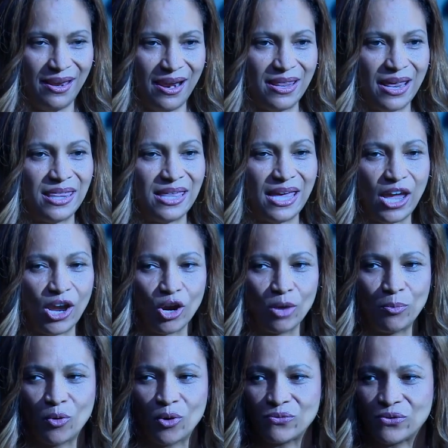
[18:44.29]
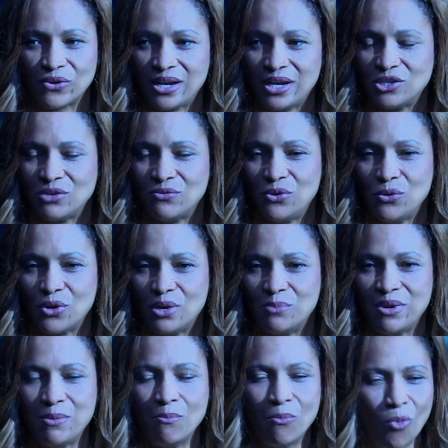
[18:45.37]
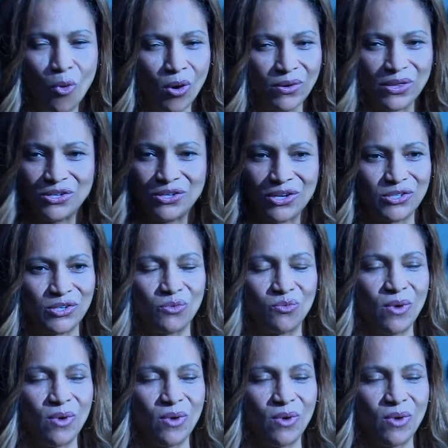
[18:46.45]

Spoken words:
and that the airport for each of you can be more than just a